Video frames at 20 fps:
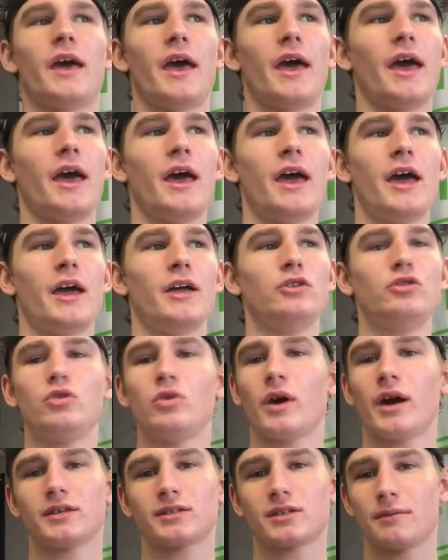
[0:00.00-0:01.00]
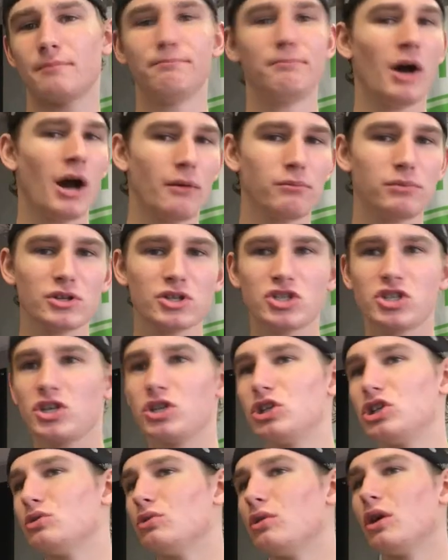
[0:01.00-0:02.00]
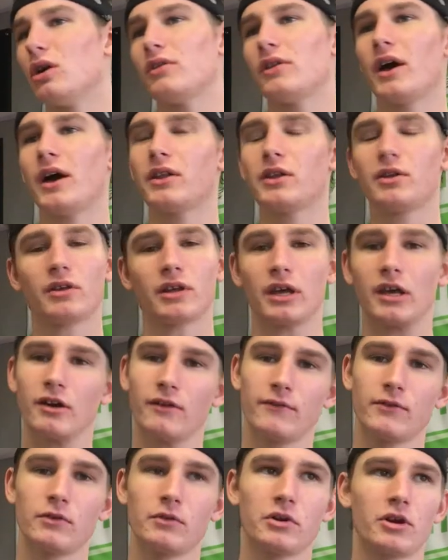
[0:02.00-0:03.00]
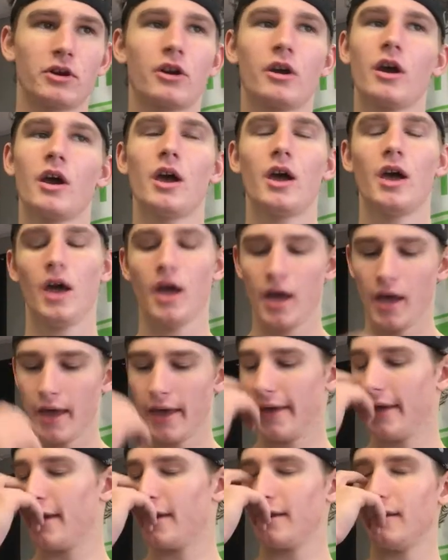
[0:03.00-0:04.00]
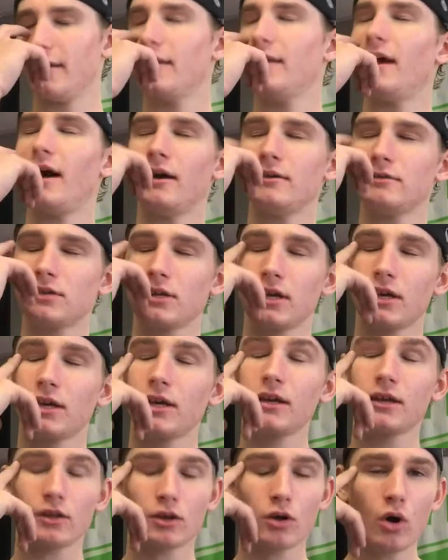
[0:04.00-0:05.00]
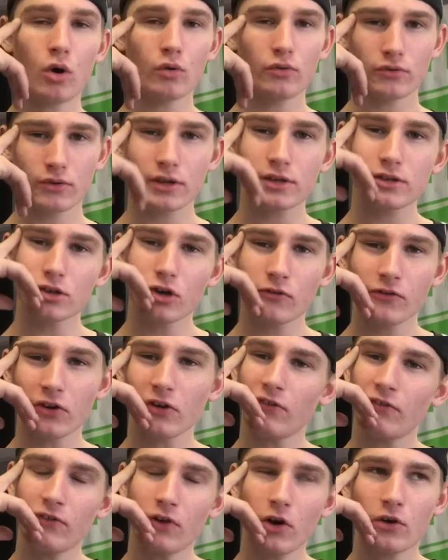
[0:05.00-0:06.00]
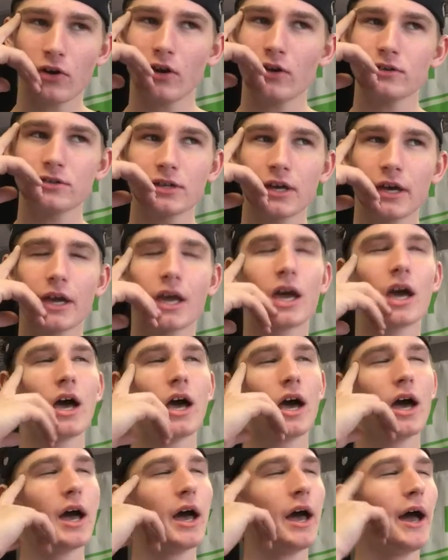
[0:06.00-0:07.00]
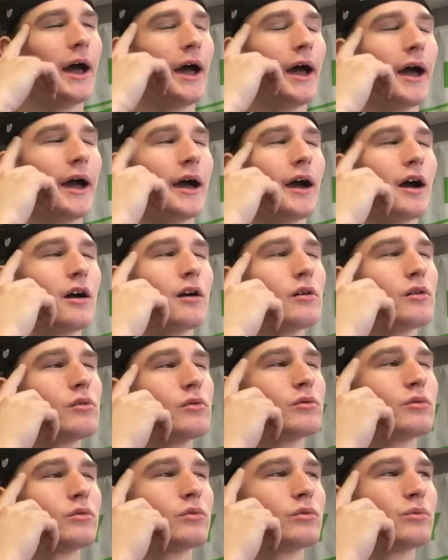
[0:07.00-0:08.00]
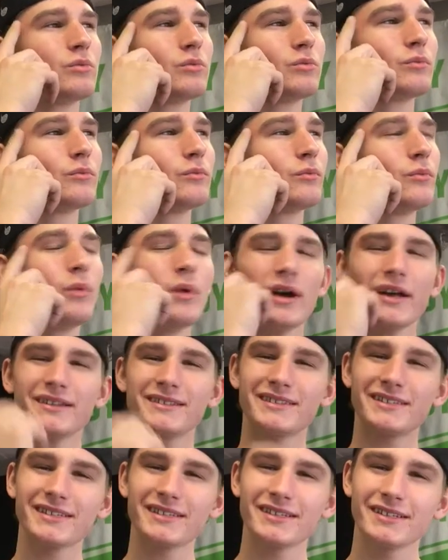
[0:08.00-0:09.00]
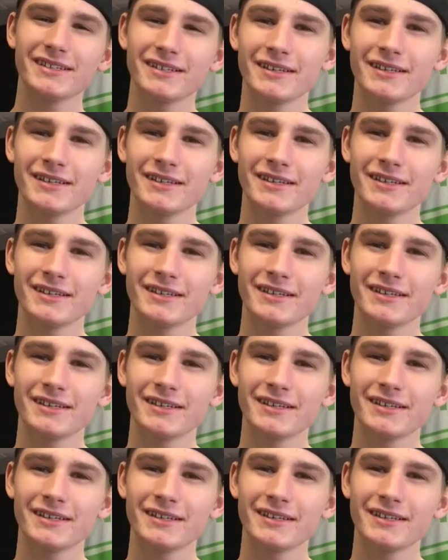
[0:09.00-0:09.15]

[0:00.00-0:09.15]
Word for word: and you guys can publish it and do all that." And they're like interviewing her, and I was getting, getting told this over her phone, and I was like, "How? What?"